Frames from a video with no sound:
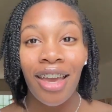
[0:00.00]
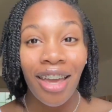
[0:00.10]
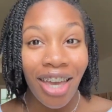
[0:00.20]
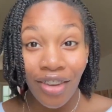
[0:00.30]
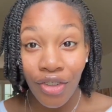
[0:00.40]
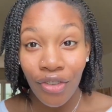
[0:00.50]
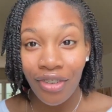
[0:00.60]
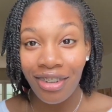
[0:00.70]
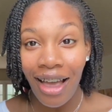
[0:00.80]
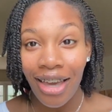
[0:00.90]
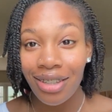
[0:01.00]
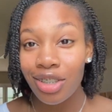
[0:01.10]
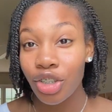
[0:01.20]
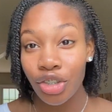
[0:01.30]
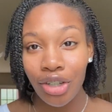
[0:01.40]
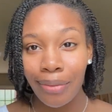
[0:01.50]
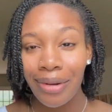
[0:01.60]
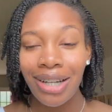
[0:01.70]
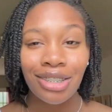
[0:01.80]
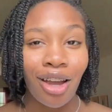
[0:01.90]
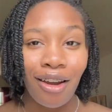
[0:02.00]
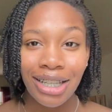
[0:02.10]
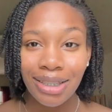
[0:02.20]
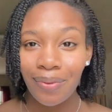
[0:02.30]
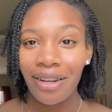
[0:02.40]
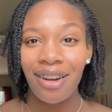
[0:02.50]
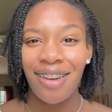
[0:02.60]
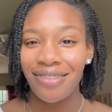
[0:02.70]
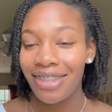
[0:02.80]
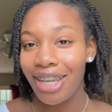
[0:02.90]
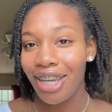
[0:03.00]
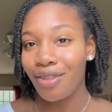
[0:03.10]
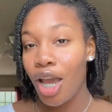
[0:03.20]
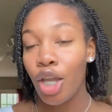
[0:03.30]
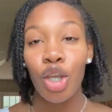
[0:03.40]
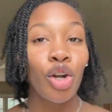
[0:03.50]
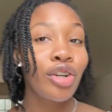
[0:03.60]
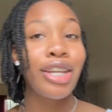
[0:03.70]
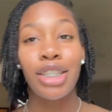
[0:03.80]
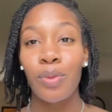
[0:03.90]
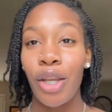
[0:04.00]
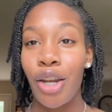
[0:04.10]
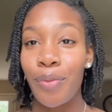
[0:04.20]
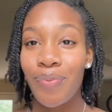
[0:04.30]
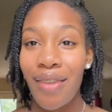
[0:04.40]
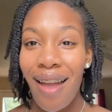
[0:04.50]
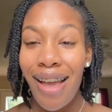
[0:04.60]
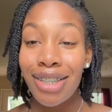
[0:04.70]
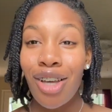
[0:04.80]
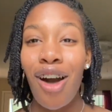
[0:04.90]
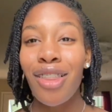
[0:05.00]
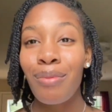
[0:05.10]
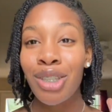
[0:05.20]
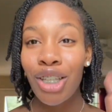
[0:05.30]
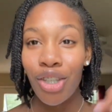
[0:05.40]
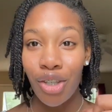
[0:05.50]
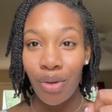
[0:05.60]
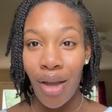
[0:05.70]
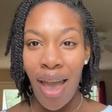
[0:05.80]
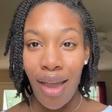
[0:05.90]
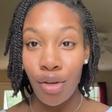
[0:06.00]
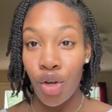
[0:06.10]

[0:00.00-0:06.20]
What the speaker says: If you feel like your creamer is already sweet enough, then you don't need a sweetener. It's all up to you and your